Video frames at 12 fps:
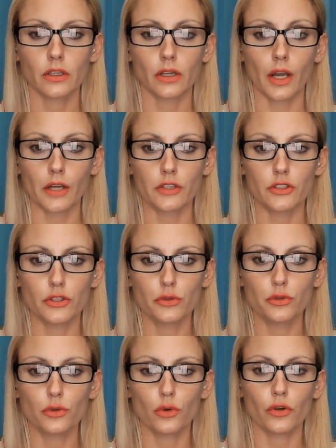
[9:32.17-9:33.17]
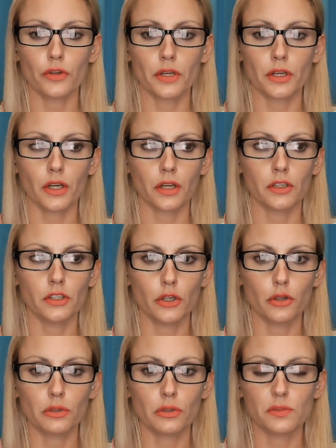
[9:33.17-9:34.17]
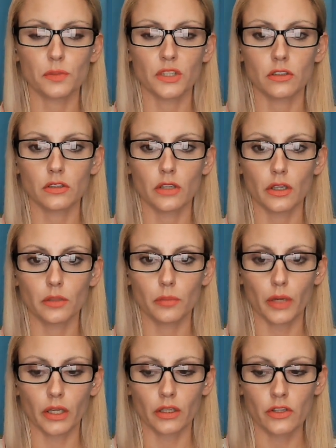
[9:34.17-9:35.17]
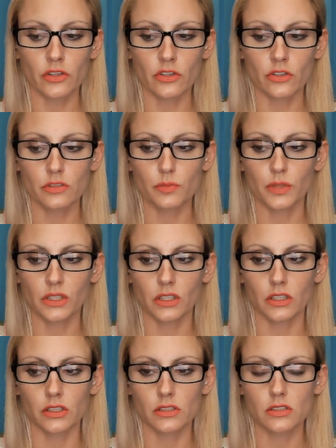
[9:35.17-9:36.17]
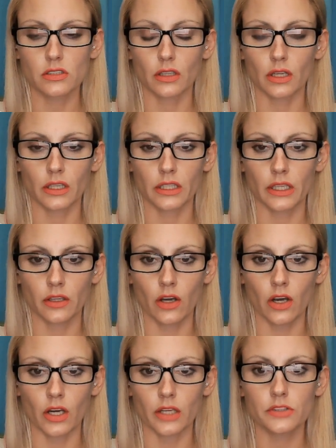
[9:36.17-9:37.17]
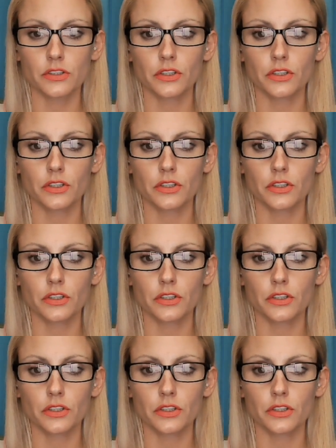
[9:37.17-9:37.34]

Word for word: I do or that I know is being done by others because I cannot.